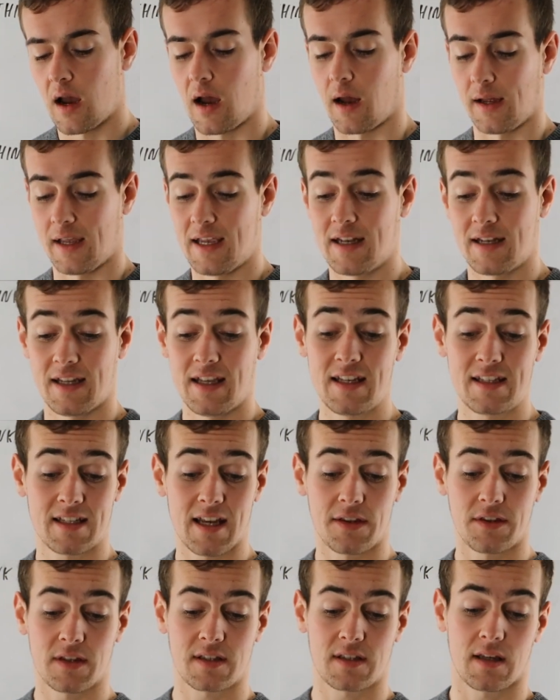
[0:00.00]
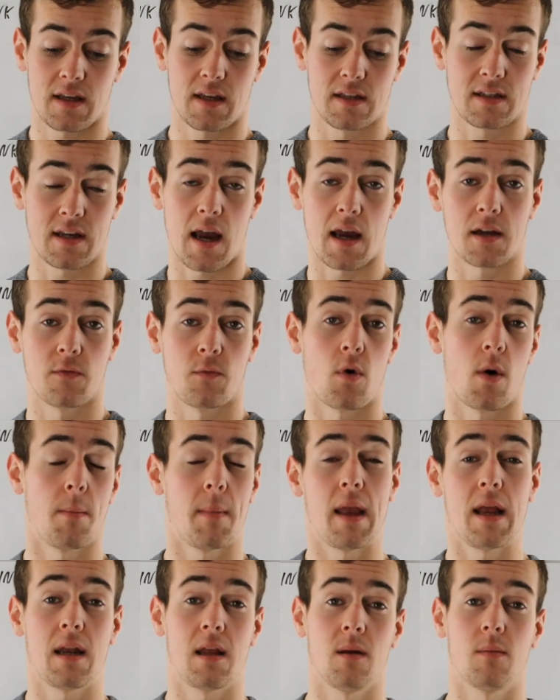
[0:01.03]
Uh, he, he, said this is kind of
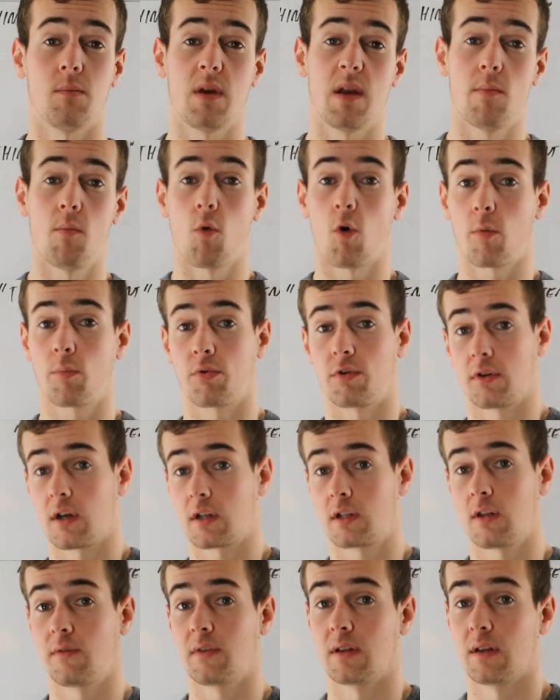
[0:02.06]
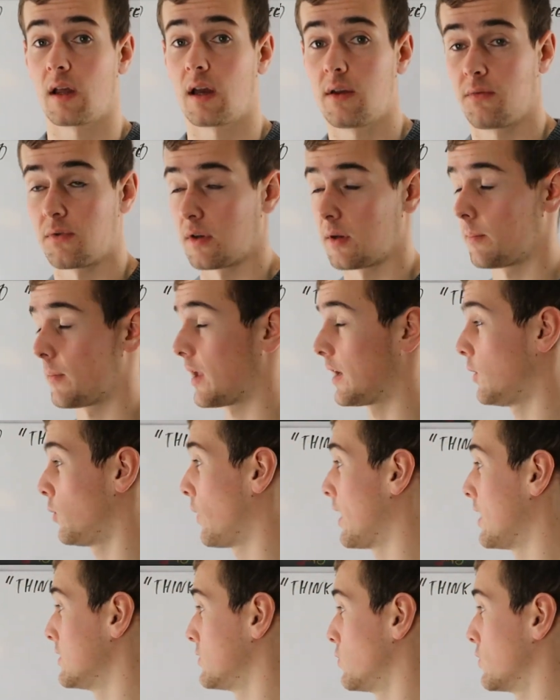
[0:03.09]
what made him be more productive in life and in many
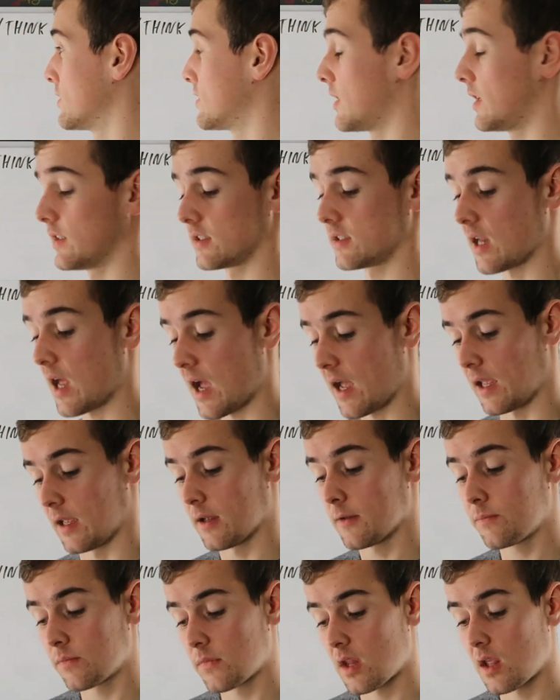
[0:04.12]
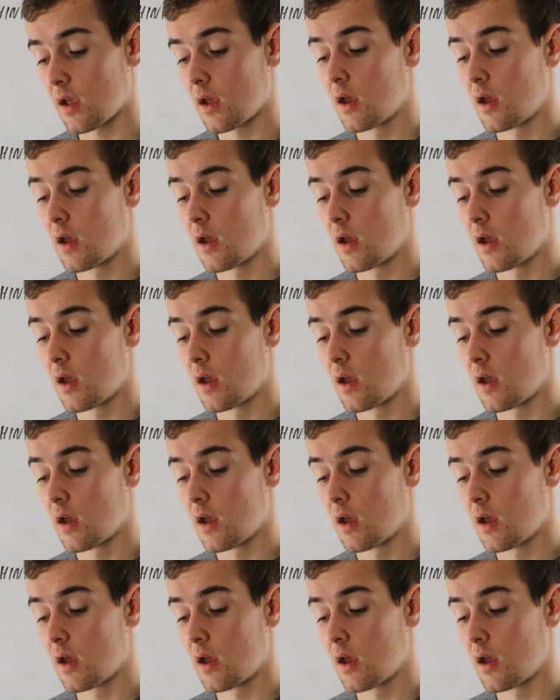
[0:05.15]
ways was his diet.